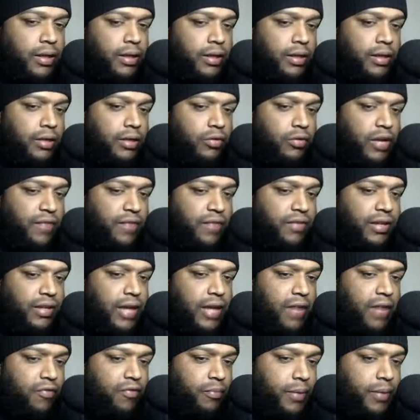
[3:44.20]
You have the
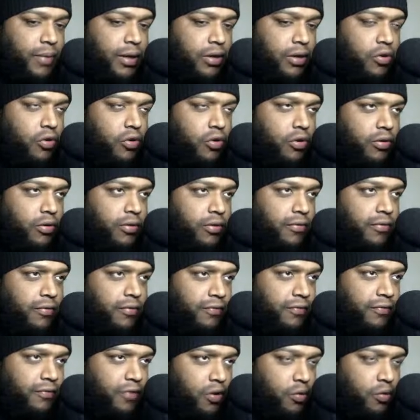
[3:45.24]
alphabetic order
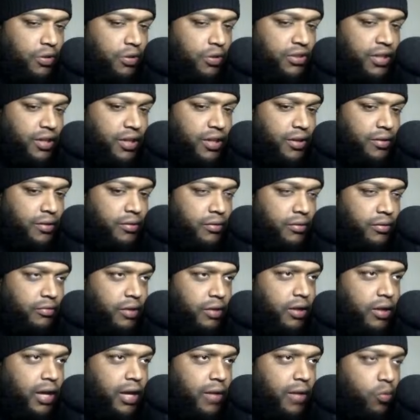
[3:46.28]
forwards here,
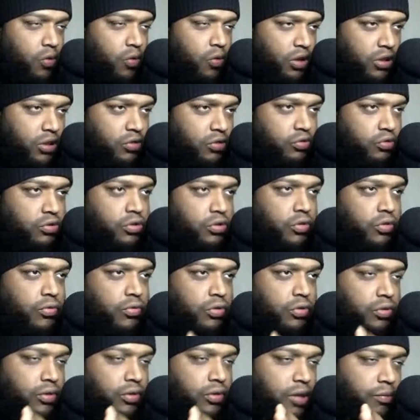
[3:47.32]
right?
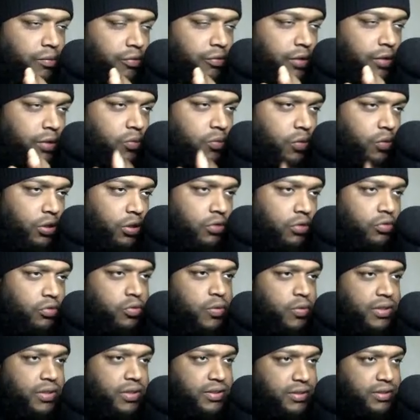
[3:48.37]
You number it 1 through
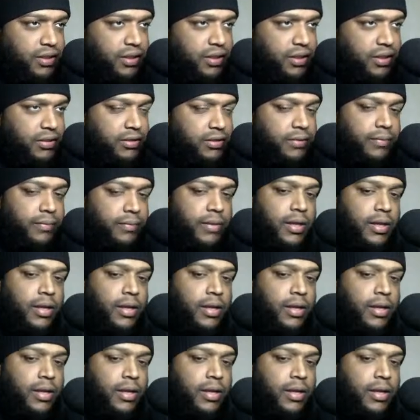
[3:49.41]
26.